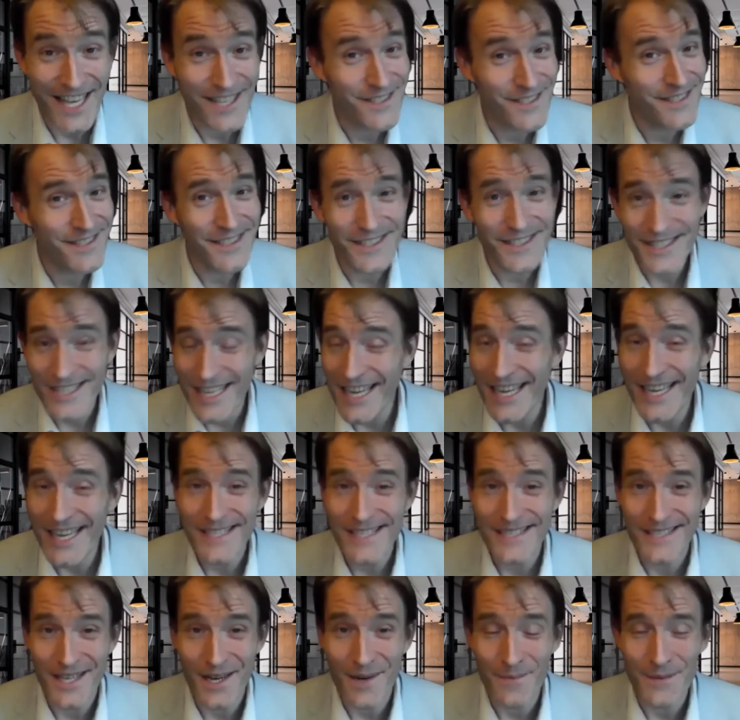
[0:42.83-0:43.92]
And
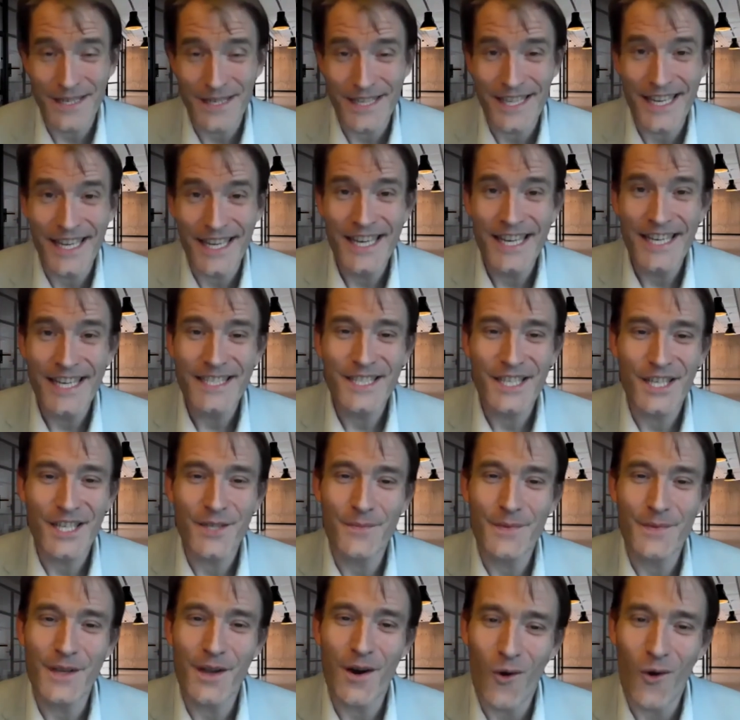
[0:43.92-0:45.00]
today's topic is going to
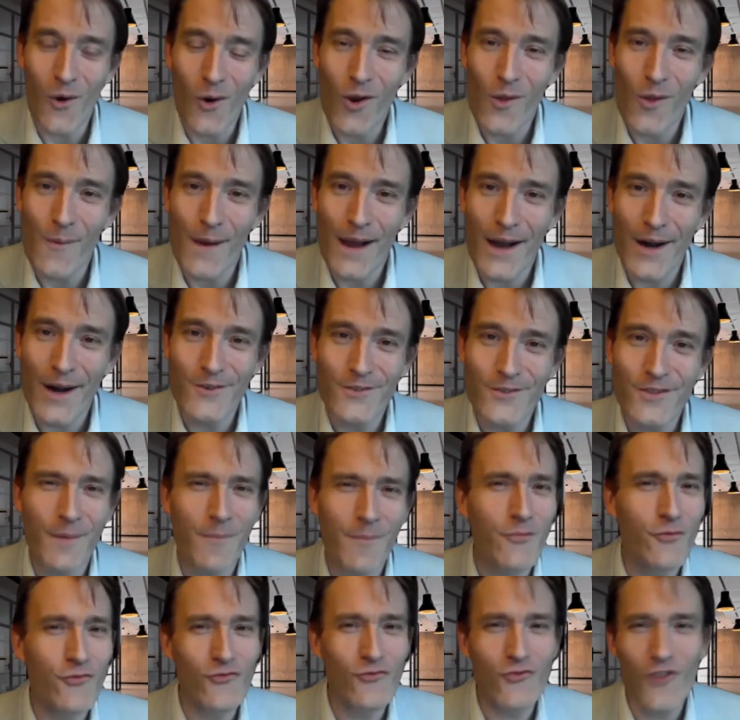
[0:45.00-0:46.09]
be all about the
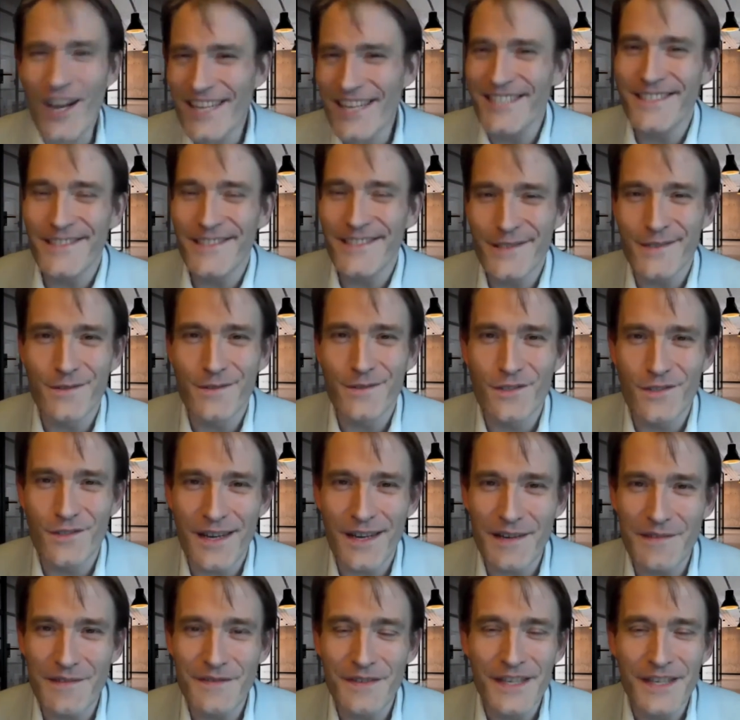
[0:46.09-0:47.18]
practical
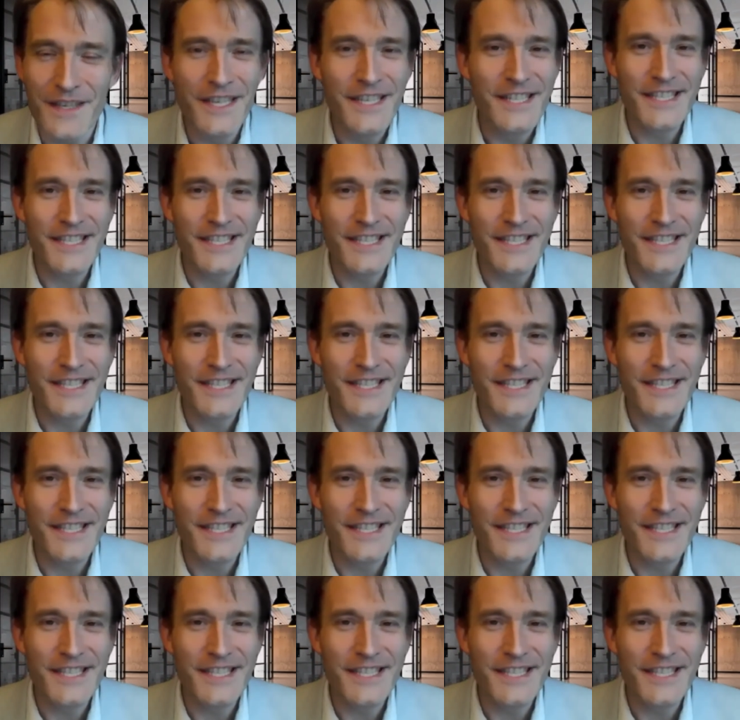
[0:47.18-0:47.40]
stuff,